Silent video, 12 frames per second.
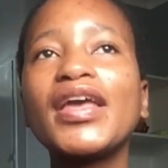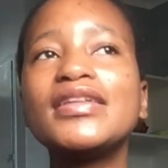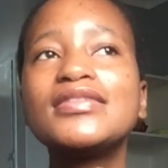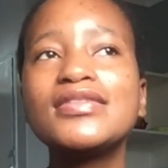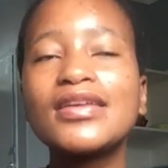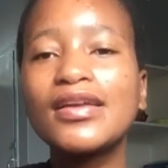
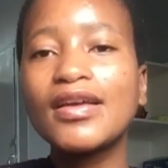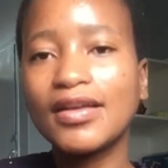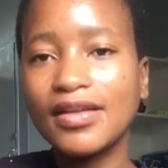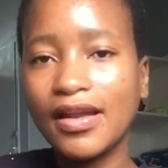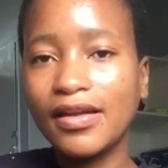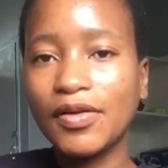it,
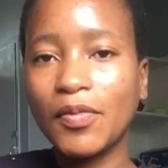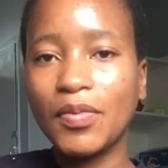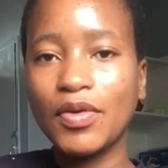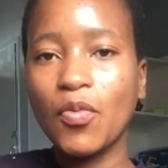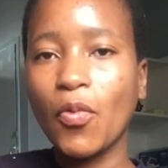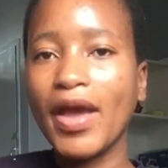got a
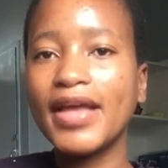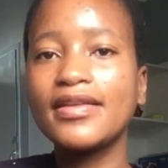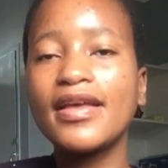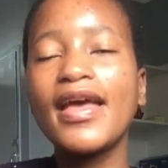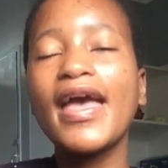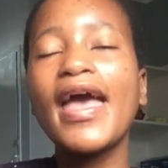little bit wet,